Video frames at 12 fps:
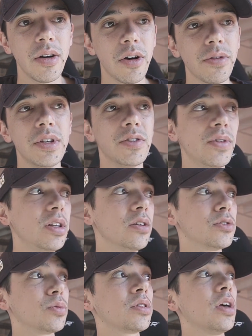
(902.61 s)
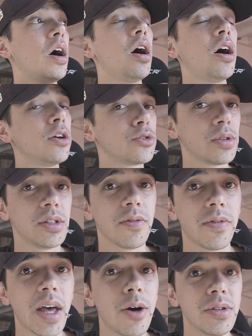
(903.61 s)
are these videos with hundreds
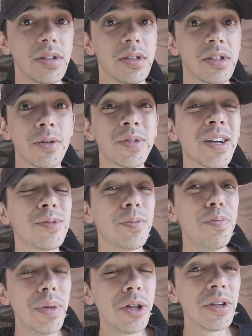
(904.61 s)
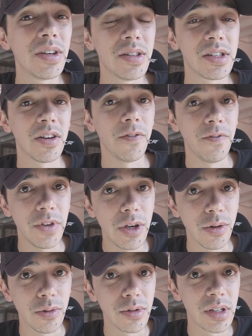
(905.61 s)
of thousands, sometimes millions of
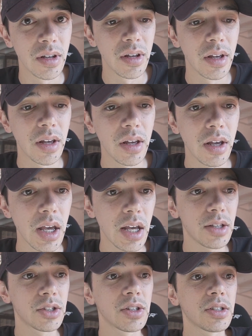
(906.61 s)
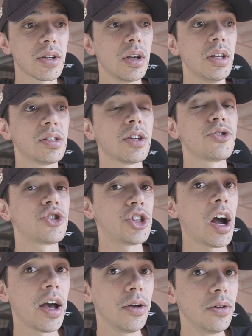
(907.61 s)
views. It's a
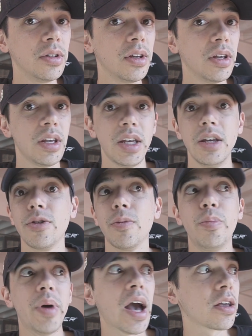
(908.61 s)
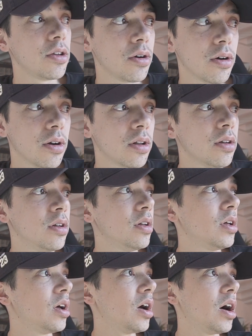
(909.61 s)
child in her backyard
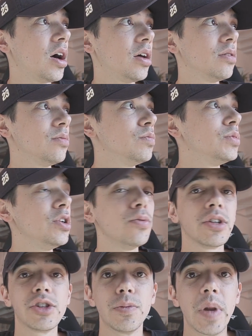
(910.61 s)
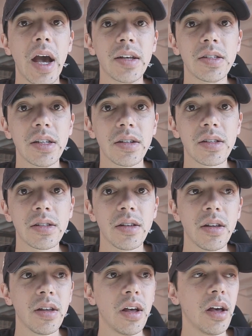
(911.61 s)
doing gymnastics.
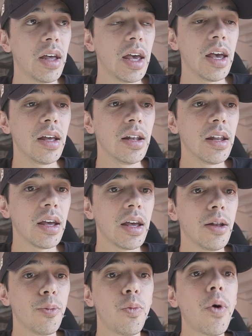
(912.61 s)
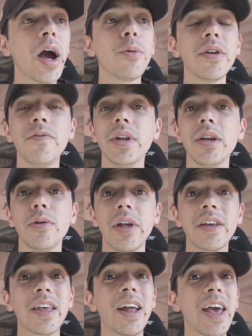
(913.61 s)
And why would a video
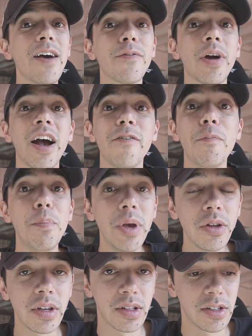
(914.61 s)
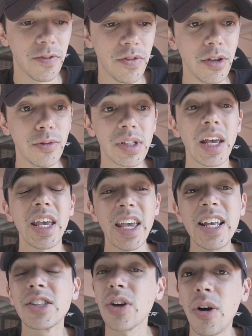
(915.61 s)
like that ever have millions of views?
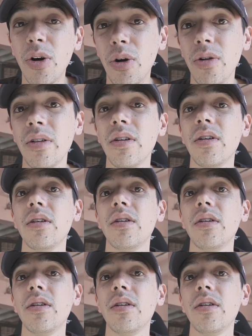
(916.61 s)
It's all